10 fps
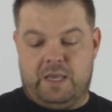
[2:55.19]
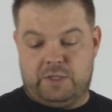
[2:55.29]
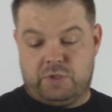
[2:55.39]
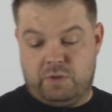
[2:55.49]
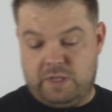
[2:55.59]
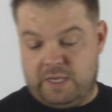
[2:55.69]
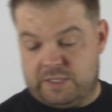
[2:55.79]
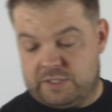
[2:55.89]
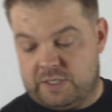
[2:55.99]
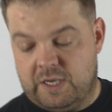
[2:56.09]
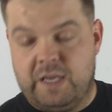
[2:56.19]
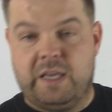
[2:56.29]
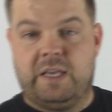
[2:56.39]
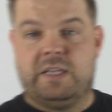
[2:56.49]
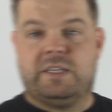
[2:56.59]
And so this
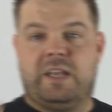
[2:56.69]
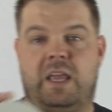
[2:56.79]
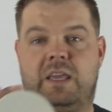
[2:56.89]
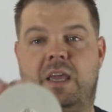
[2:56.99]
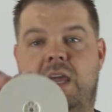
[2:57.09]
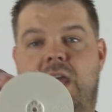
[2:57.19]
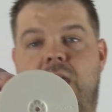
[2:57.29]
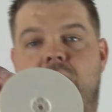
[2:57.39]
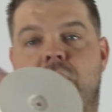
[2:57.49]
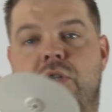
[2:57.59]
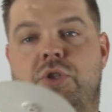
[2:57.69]
is an AKA